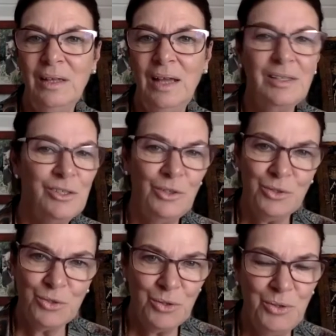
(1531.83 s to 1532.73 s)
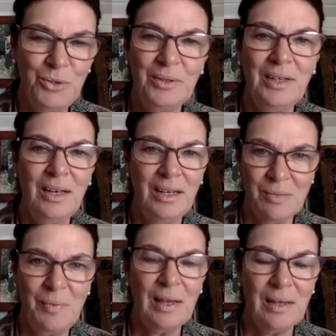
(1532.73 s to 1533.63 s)
That's not true. The
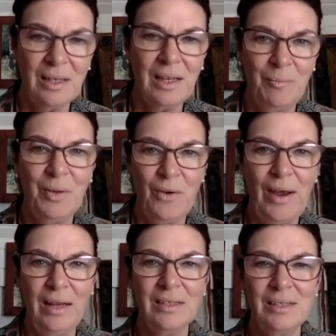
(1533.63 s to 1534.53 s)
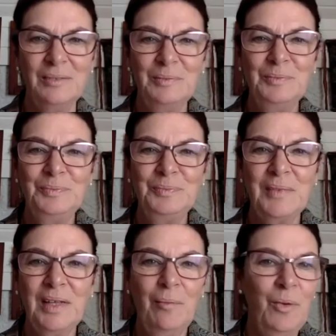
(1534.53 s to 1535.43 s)
unexpected can be great,
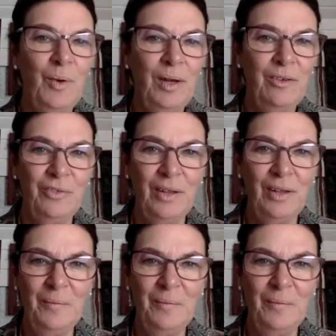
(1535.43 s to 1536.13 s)
can be wonderful.